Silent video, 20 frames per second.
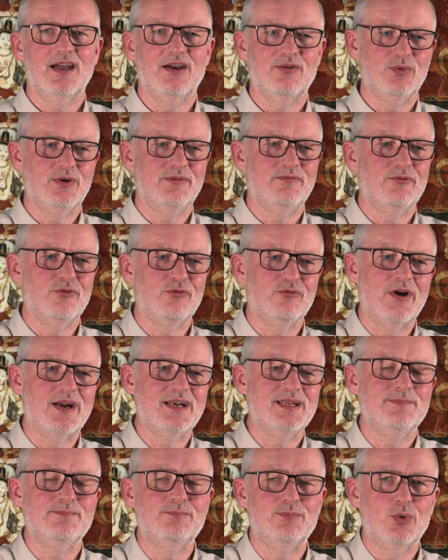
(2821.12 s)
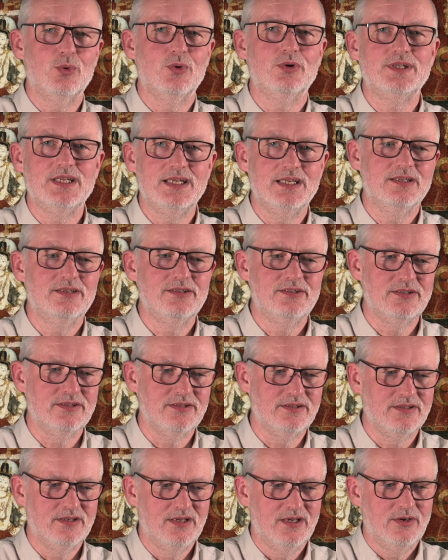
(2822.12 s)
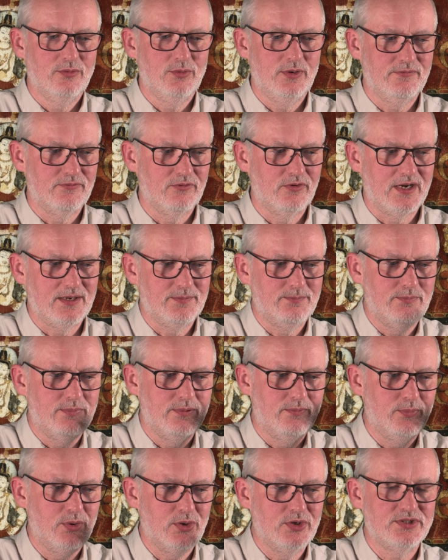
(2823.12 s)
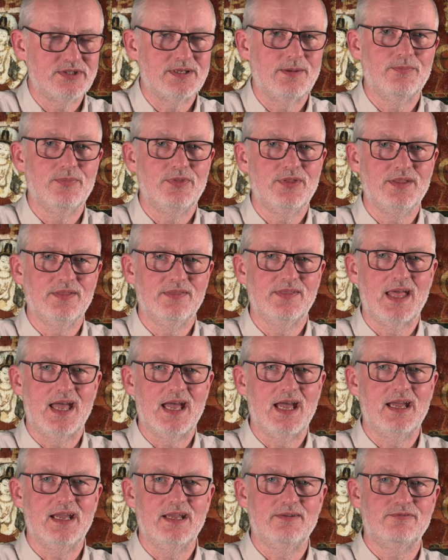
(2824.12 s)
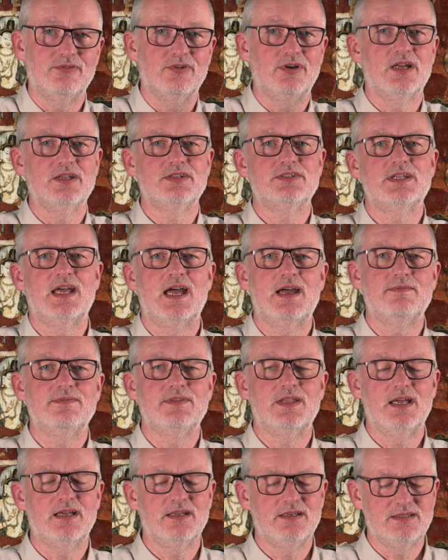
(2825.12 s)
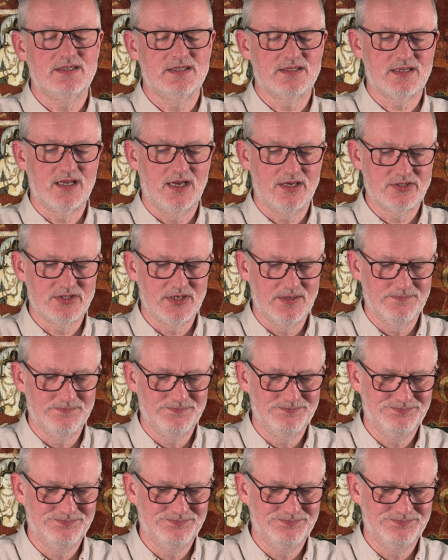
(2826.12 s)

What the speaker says: and we've already we've already put something there for us to have that discussion.